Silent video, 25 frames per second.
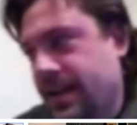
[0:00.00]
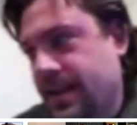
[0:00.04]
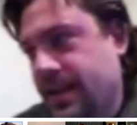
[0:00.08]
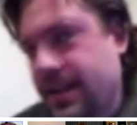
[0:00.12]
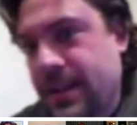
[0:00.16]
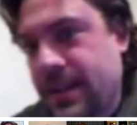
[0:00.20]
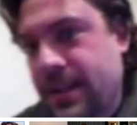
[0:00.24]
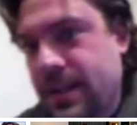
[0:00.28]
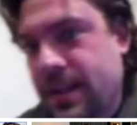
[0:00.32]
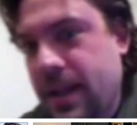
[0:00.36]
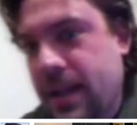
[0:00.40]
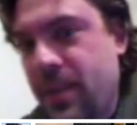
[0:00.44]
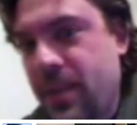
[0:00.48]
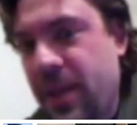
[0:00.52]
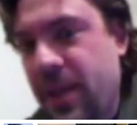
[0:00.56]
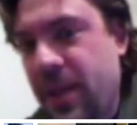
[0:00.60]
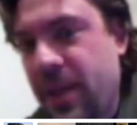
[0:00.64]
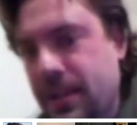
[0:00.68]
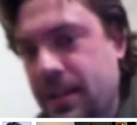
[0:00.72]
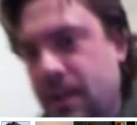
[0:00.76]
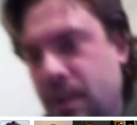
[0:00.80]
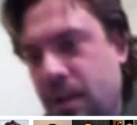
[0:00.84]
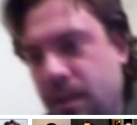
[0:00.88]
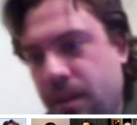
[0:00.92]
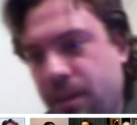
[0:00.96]
that's
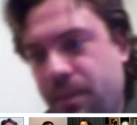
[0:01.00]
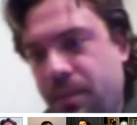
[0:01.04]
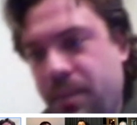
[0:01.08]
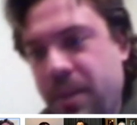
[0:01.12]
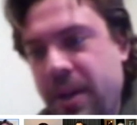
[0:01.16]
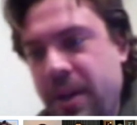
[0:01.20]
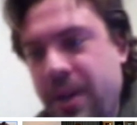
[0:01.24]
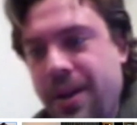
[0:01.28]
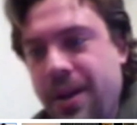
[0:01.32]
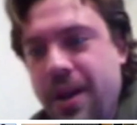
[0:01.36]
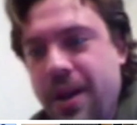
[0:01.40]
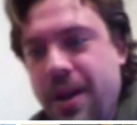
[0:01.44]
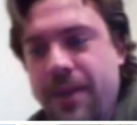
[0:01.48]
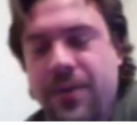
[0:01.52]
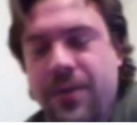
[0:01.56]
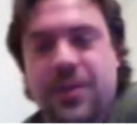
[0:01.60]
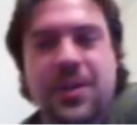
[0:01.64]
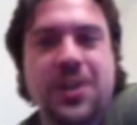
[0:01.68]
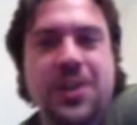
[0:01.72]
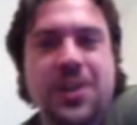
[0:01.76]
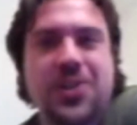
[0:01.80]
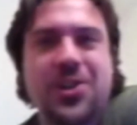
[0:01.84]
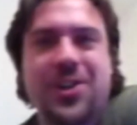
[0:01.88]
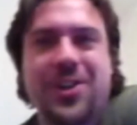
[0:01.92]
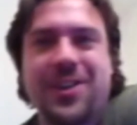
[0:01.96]
a big
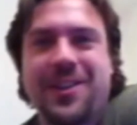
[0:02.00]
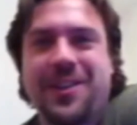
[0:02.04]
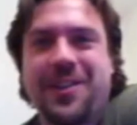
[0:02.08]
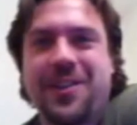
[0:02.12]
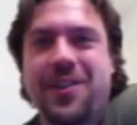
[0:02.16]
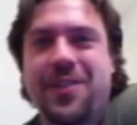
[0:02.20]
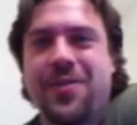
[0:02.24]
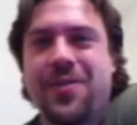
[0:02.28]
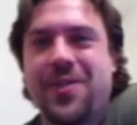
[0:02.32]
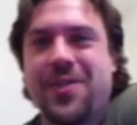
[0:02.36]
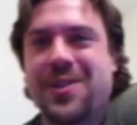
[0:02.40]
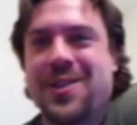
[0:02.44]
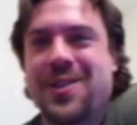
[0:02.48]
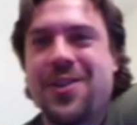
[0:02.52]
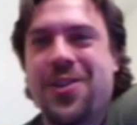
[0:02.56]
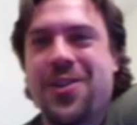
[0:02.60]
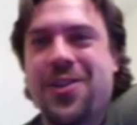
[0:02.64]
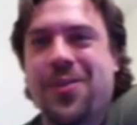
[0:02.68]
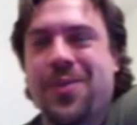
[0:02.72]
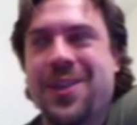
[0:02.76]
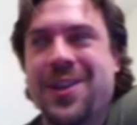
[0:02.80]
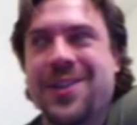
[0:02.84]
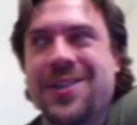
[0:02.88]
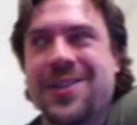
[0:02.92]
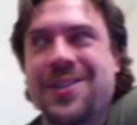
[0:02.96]
conversation in and of
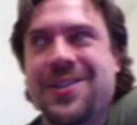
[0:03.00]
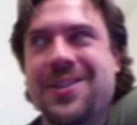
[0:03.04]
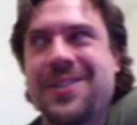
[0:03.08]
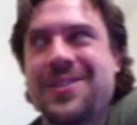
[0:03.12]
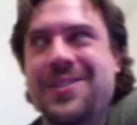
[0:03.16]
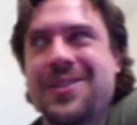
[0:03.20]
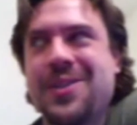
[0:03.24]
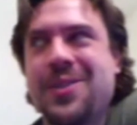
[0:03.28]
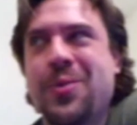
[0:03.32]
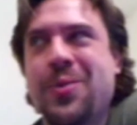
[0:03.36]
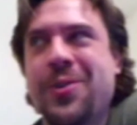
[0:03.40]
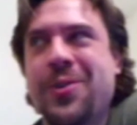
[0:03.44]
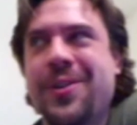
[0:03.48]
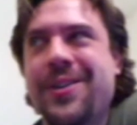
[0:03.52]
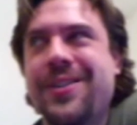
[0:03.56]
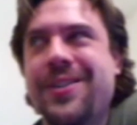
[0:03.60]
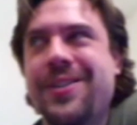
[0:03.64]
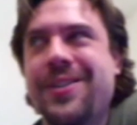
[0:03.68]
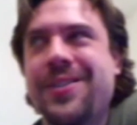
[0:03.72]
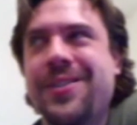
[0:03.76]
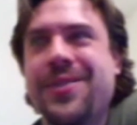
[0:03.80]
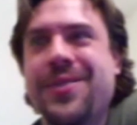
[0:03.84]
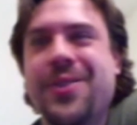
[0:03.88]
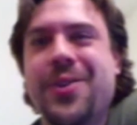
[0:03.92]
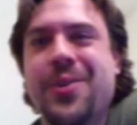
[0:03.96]
itself, but that's a
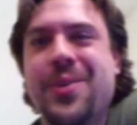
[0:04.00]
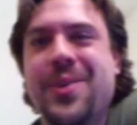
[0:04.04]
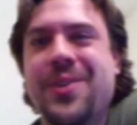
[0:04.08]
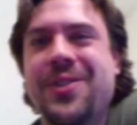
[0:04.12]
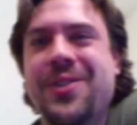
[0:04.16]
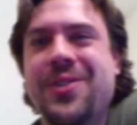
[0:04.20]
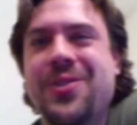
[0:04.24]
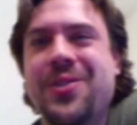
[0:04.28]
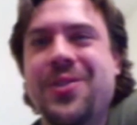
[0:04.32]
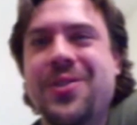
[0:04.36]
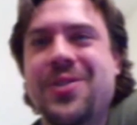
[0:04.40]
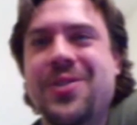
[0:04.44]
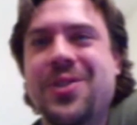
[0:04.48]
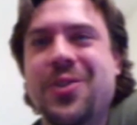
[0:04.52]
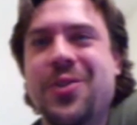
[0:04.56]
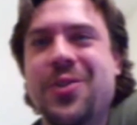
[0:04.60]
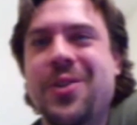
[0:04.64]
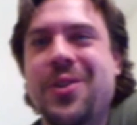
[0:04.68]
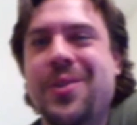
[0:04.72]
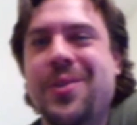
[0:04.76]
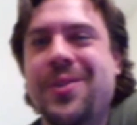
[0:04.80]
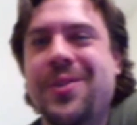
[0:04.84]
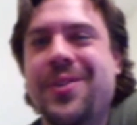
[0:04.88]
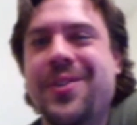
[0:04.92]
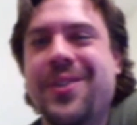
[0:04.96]
pretty fundamental
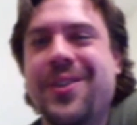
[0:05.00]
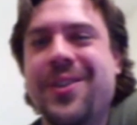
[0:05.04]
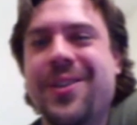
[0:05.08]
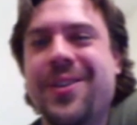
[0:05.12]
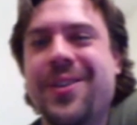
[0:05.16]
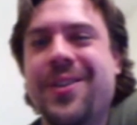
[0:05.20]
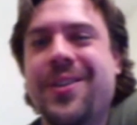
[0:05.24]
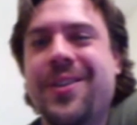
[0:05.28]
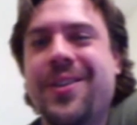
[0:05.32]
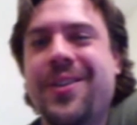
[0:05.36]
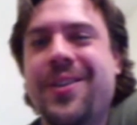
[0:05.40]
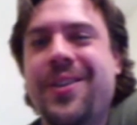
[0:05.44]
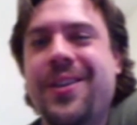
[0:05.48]
disagreement there.